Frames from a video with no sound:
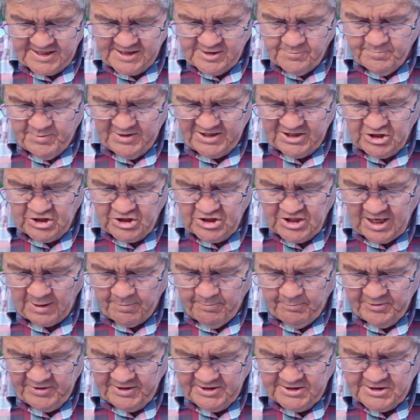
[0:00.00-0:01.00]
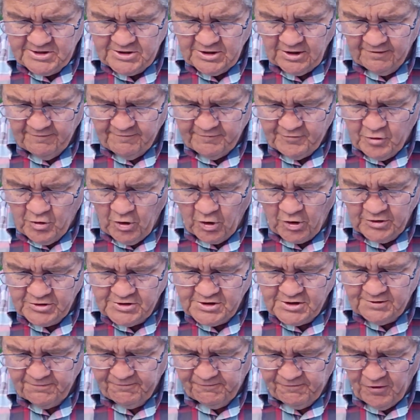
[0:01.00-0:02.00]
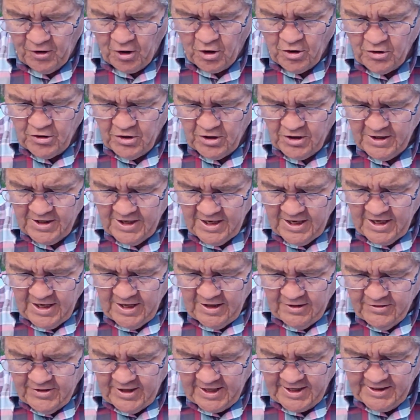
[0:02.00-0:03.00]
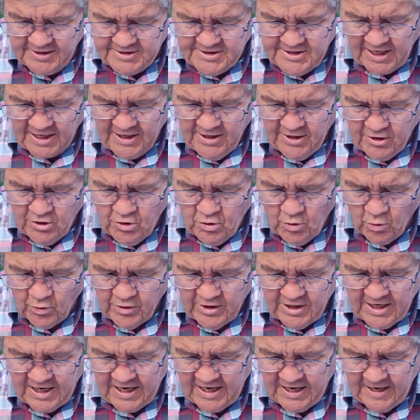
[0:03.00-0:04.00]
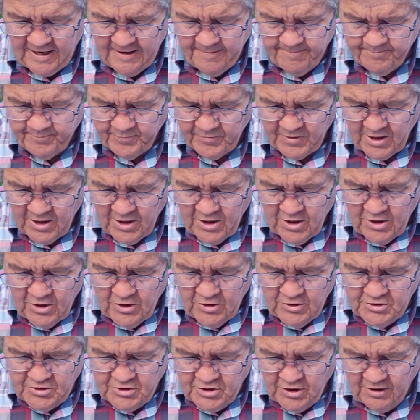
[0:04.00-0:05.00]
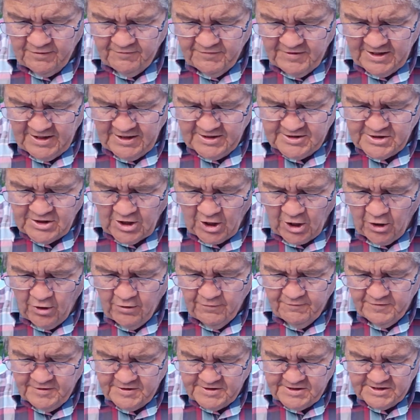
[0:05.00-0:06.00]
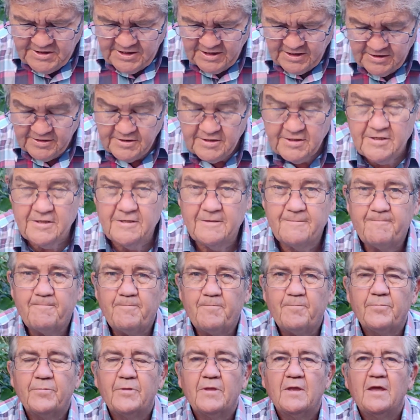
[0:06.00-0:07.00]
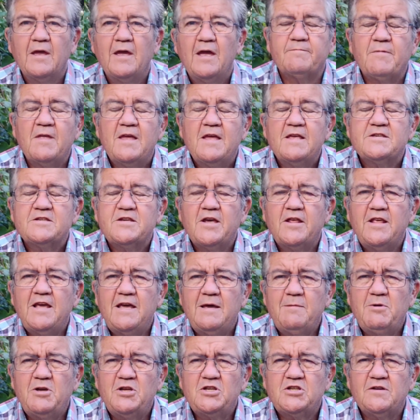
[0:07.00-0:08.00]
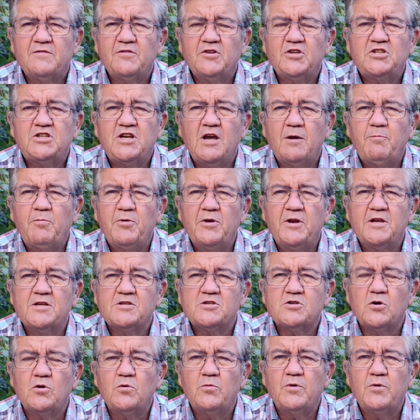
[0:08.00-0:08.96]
says, be shepherds of God's flock that is under your care, serving as overseers. So the image of a shepherd is